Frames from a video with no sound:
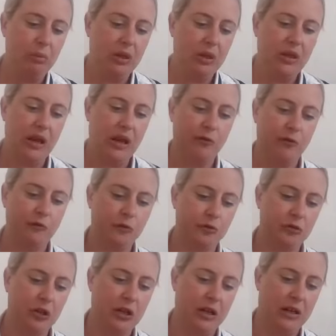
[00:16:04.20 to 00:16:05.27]
But yeah,
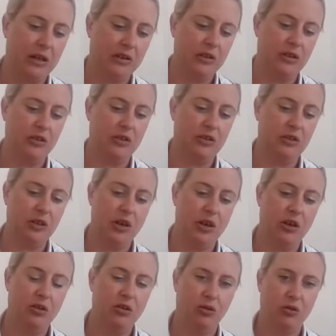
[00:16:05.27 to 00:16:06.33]
unfortunately, it's just
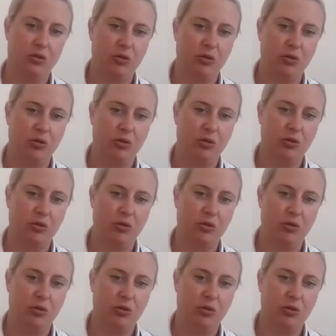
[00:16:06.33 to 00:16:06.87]
not got